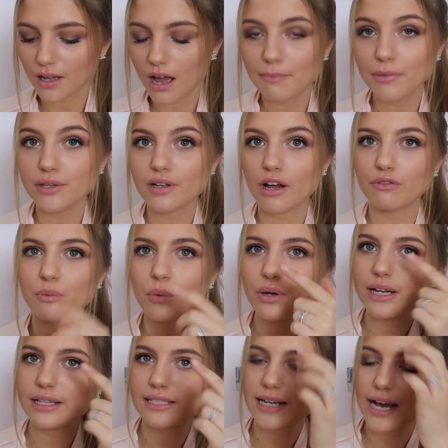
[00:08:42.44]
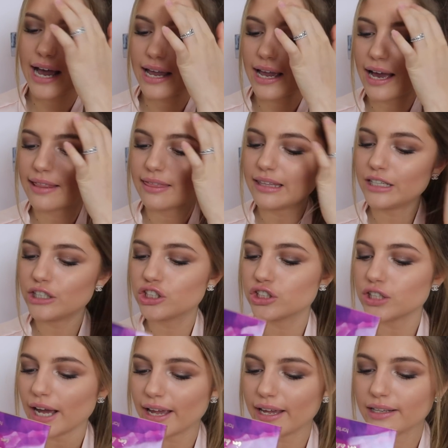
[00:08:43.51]
I've worn it today, and these
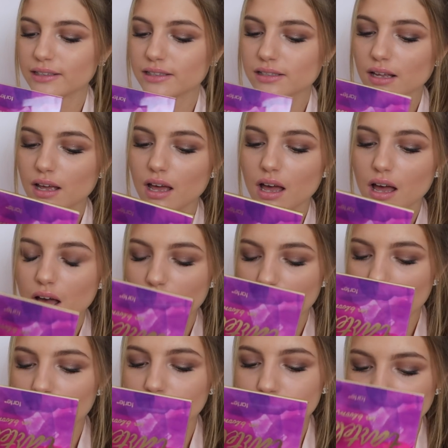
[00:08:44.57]
shades are